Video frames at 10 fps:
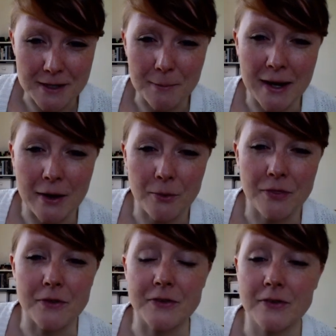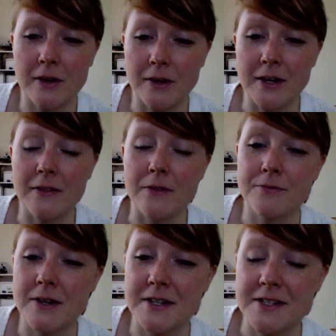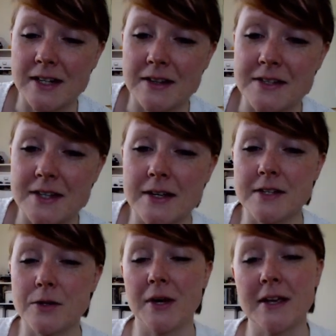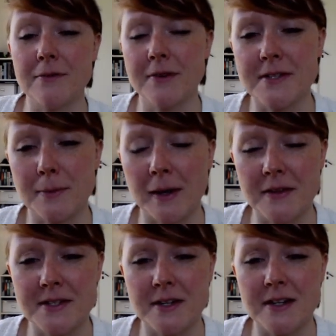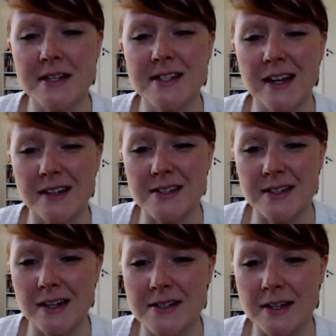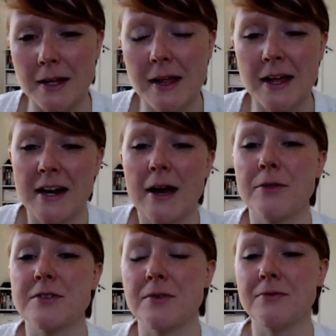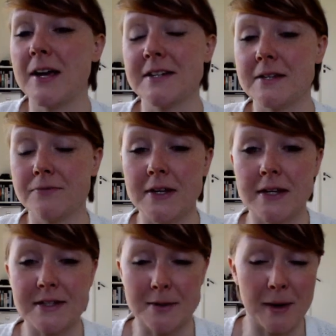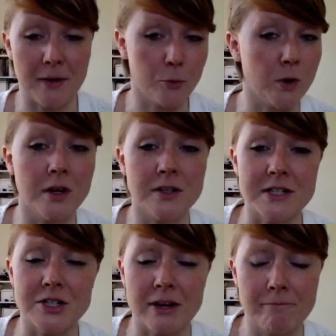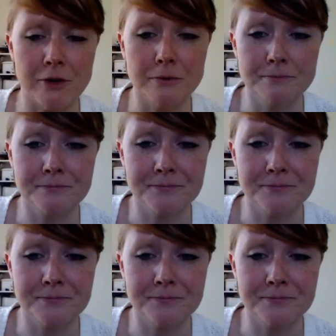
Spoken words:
about the sun in the first stanza to the way he feels about the sun in the second stanza, and how this reflects his feelings about the world in general.